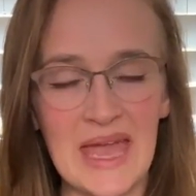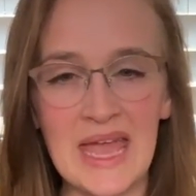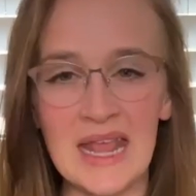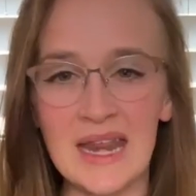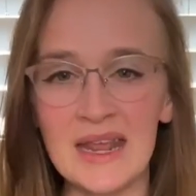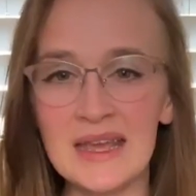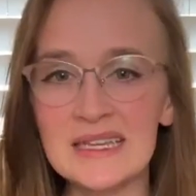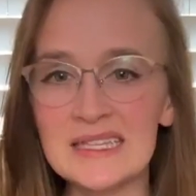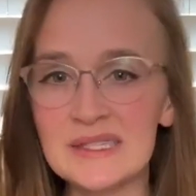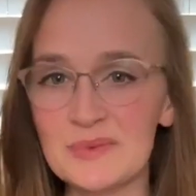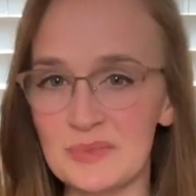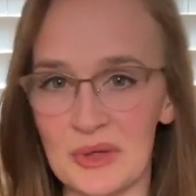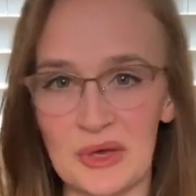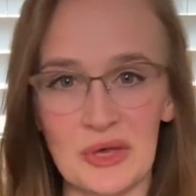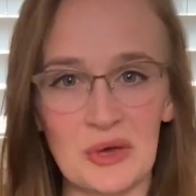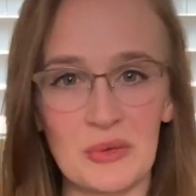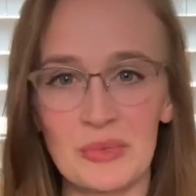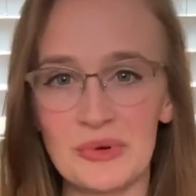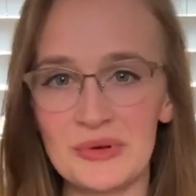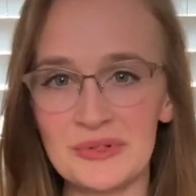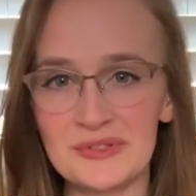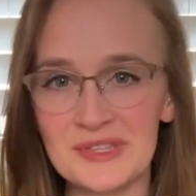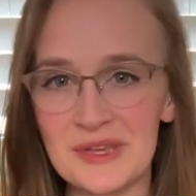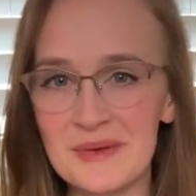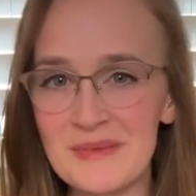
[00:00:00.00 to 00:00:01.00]

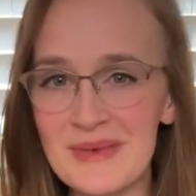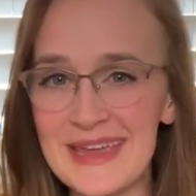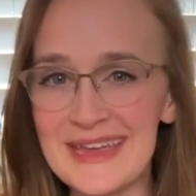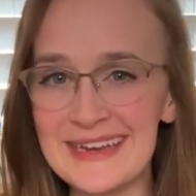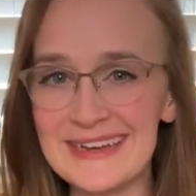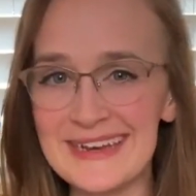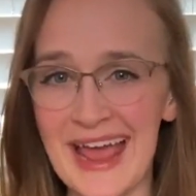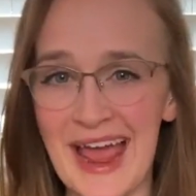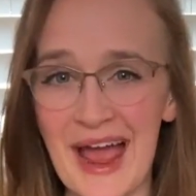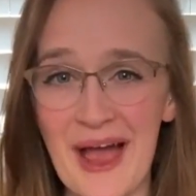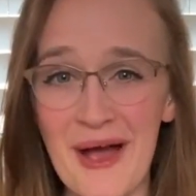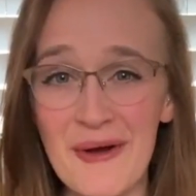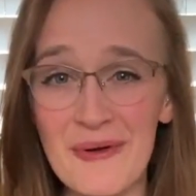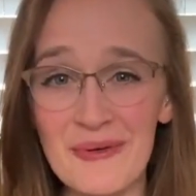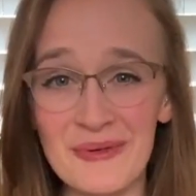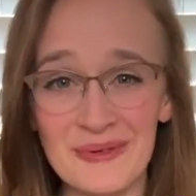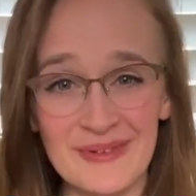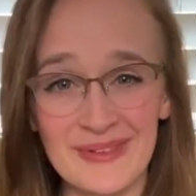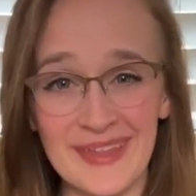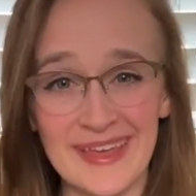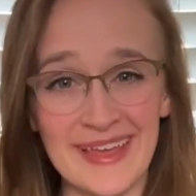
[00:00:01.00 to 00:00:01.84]
inexplicable to me now.